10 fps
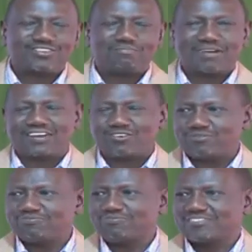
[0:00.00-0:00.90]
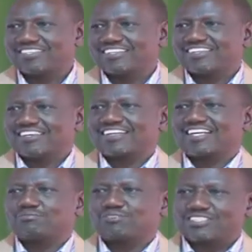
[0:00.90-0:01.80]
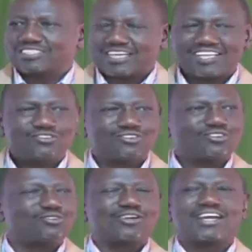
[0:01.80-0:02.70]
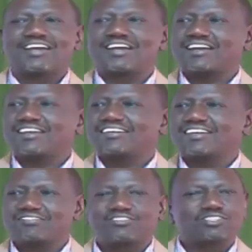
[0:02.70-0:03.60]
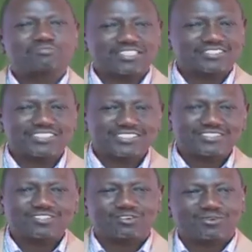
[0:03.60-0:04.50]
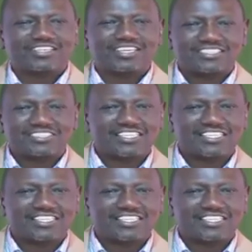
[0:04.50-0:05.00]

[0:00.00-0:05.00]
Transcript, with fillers: So again, to my uh, UDM brothers and sisters, karibuni sana.